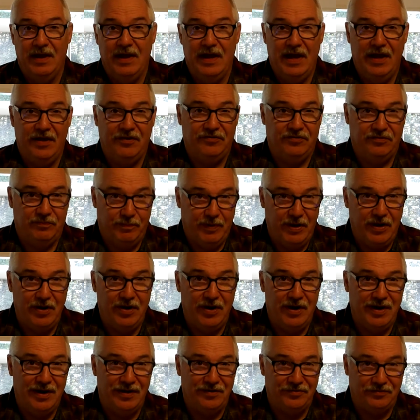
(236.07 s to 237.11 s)

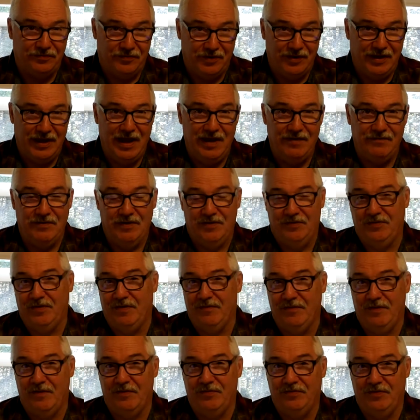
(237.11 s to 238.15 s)
experience forgiveness
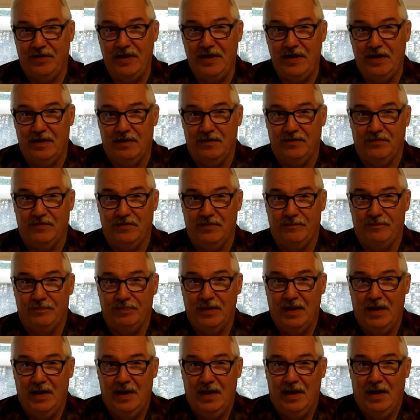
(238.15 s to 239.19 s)
of their sins.
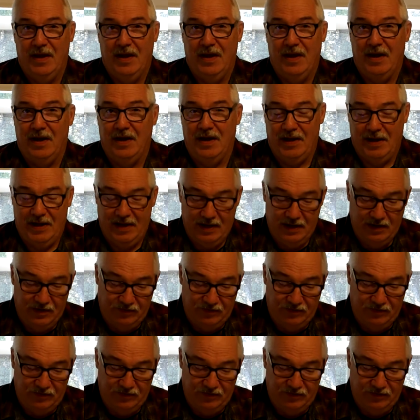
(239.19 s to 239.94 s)
Uh,